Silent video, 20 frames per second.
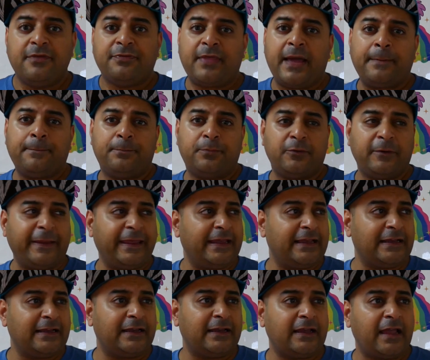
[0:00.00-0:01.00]
that
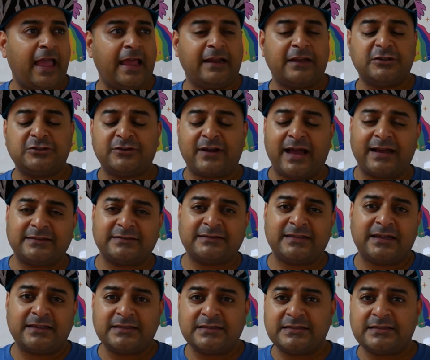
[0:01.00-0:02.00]
bring and attract
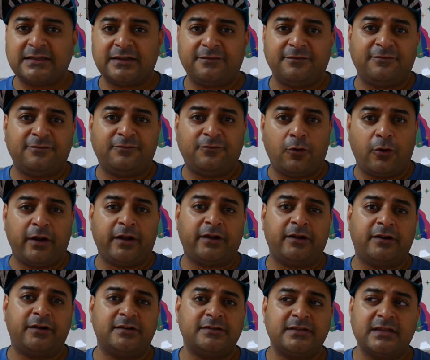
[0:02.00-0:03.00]
tons of
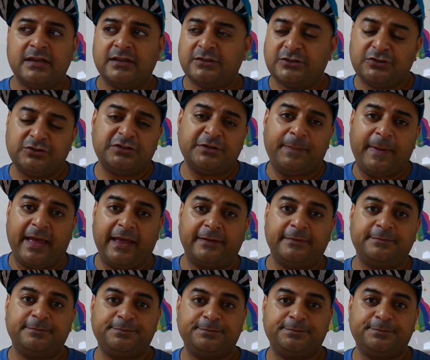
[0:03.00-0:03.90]
foreigners to Japan.